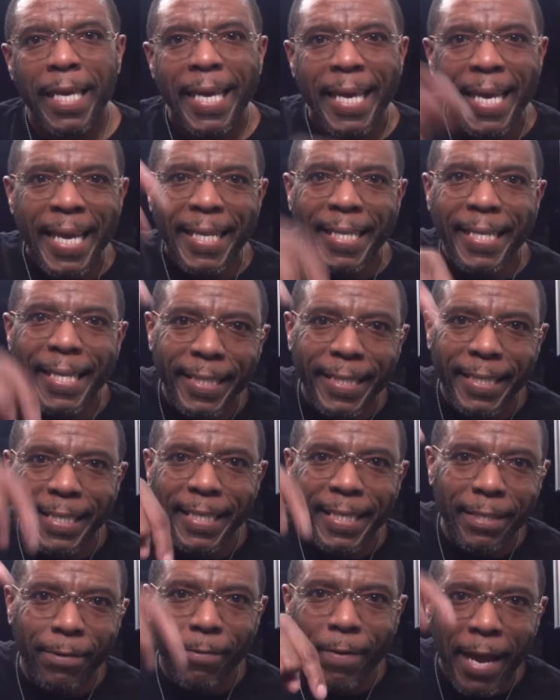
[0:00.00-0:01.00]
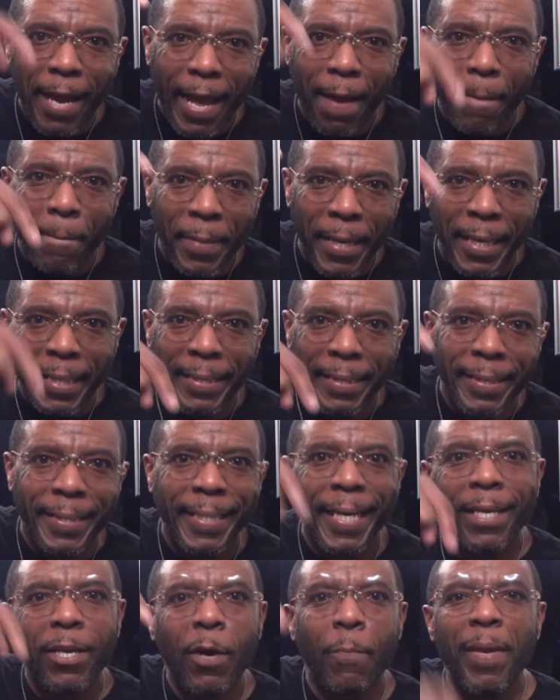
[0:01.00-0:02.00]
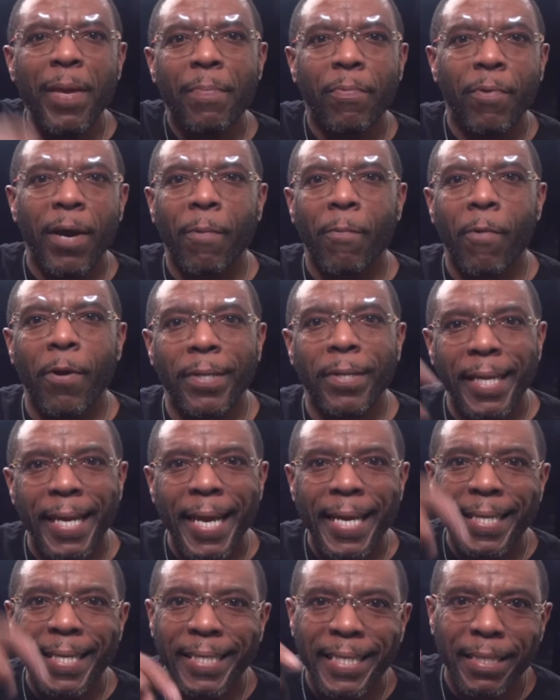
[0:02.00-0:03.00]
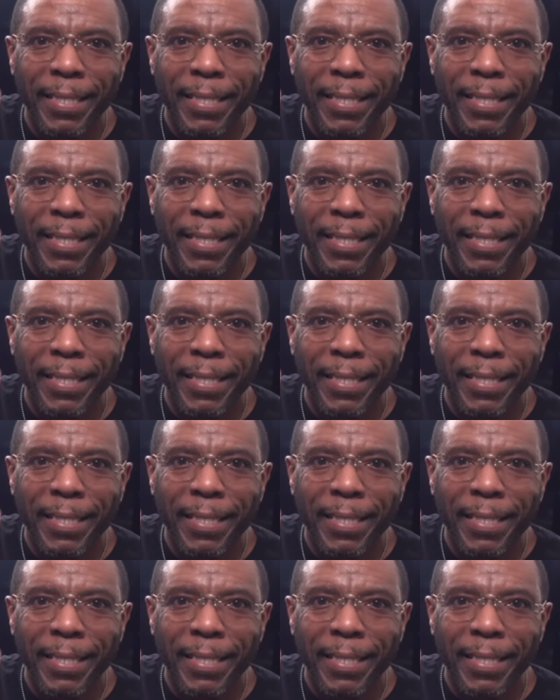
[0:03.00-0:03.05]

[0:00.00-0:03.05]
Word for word: Hit the subscribe button. Tell your people at work to hit the